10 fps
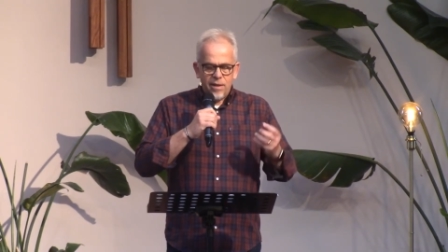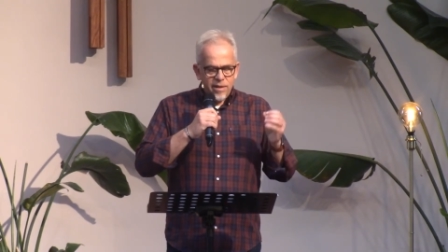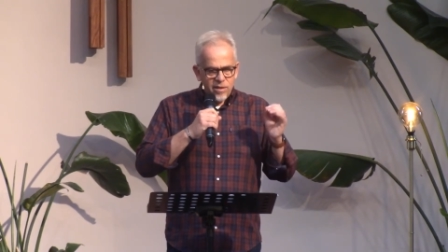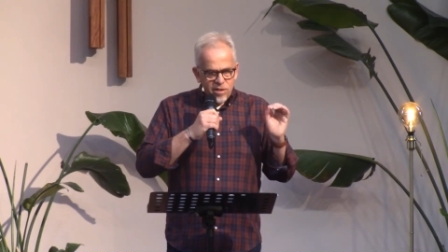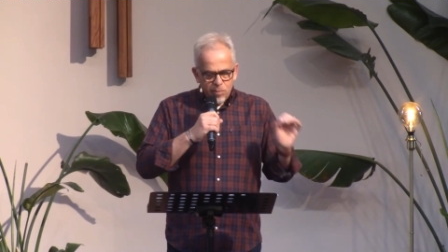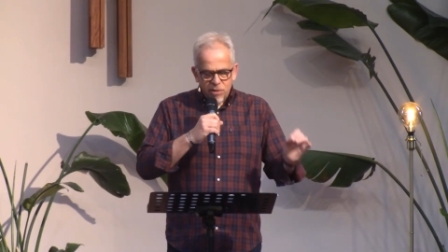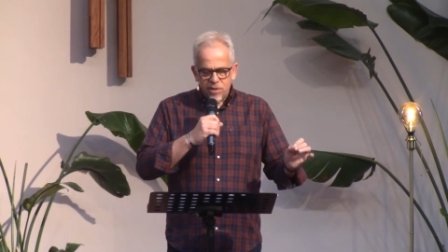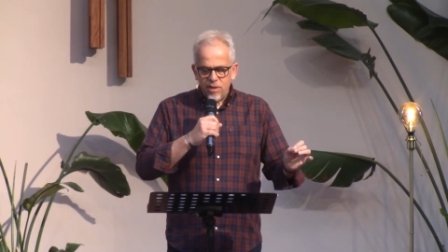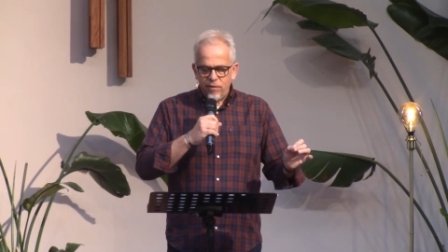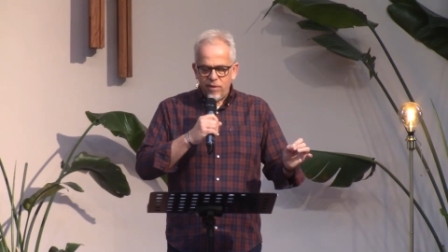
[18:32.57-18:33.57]
The
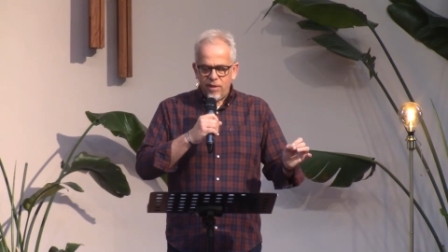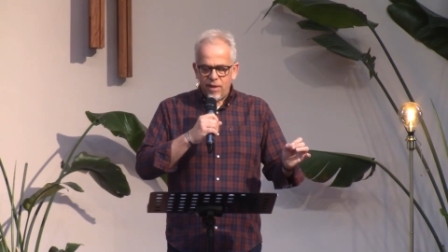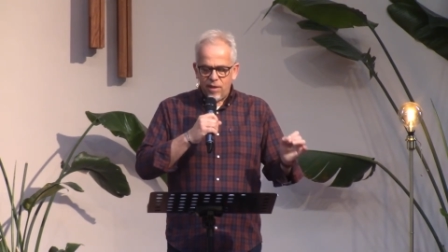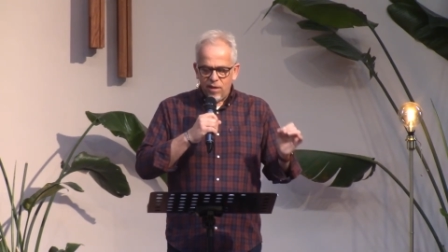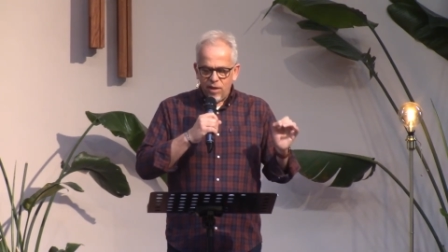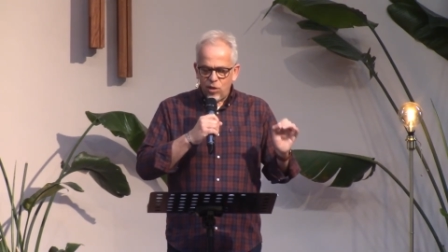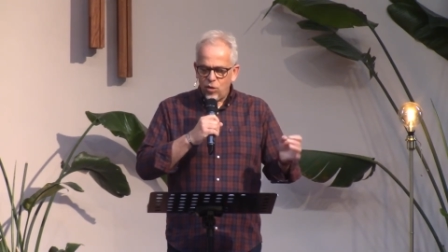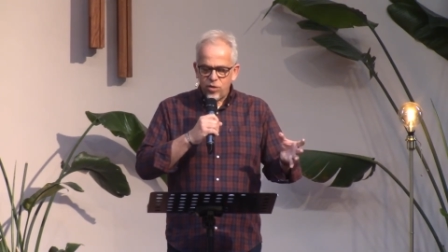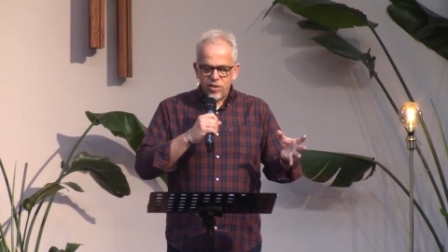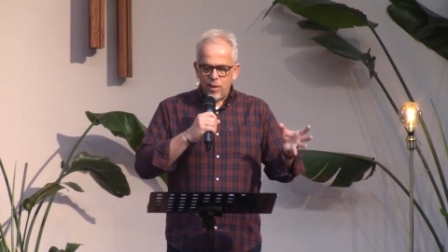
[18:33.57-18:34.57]
specific thing I
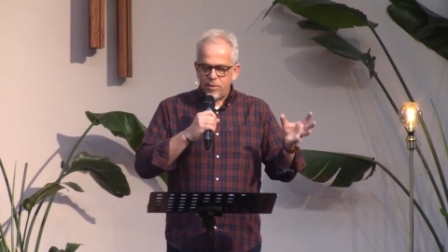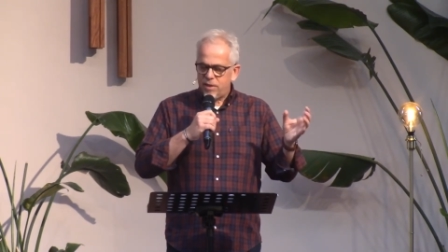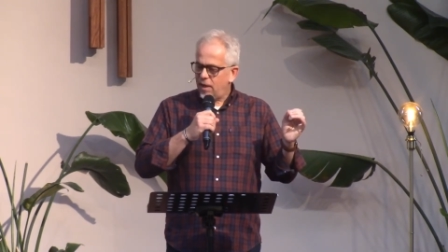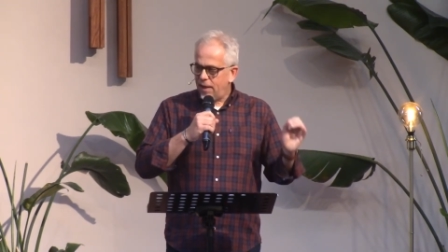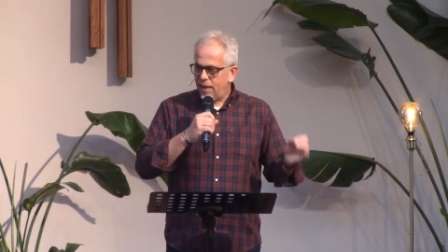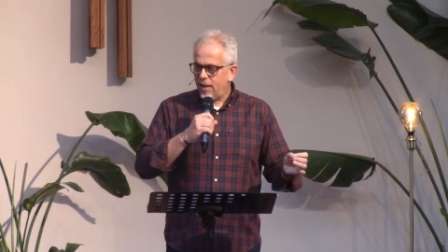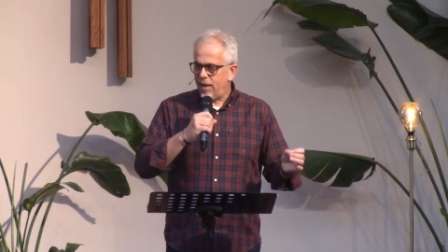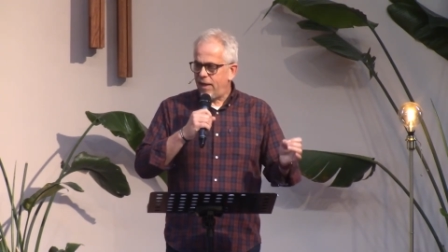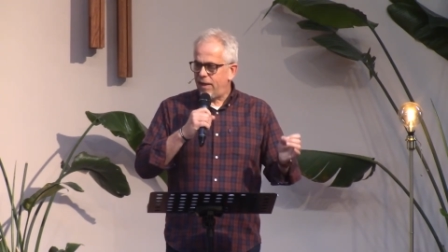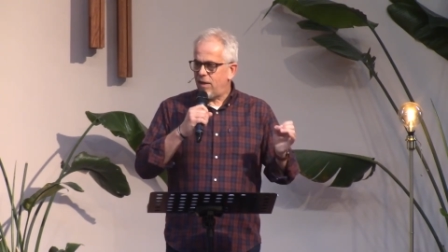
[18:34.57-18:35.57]
gossiped, I
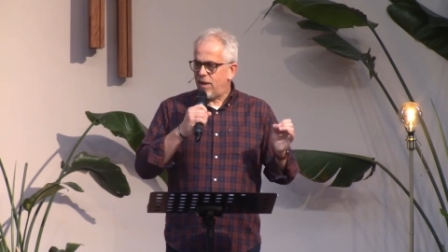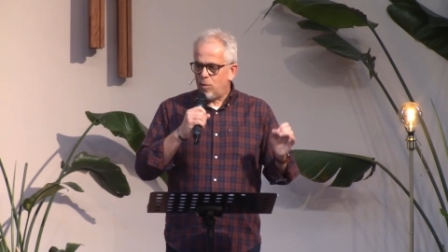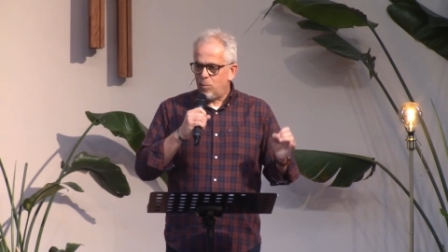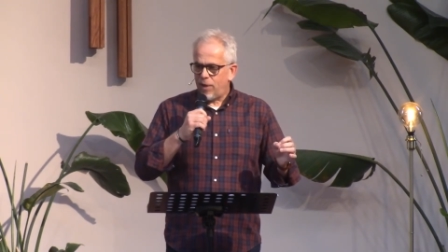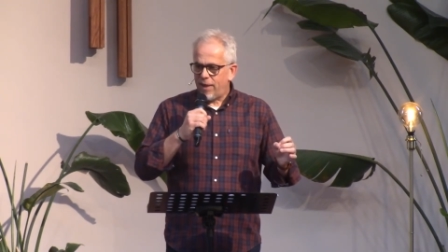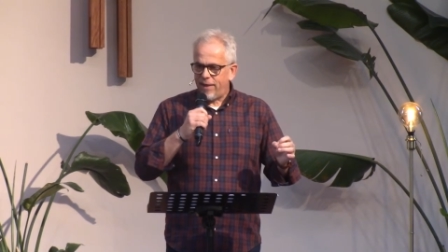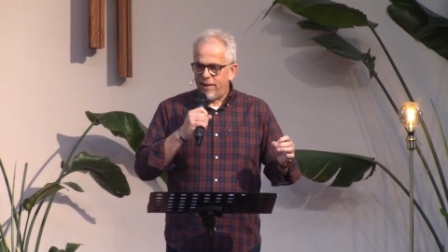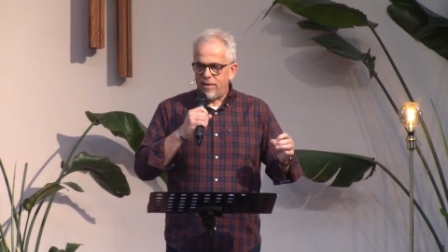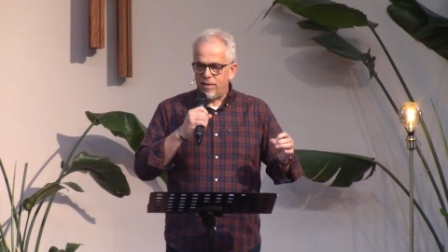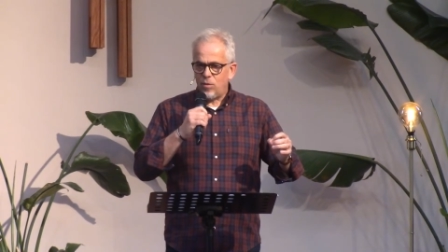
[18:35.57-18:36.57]
lied, I
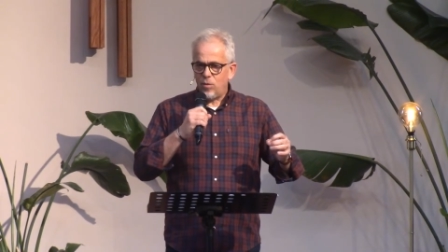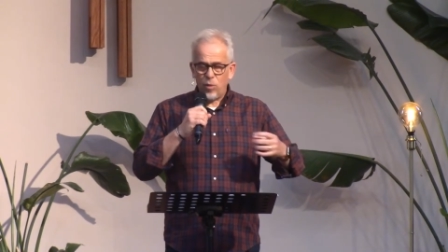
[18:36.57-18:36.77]
complained.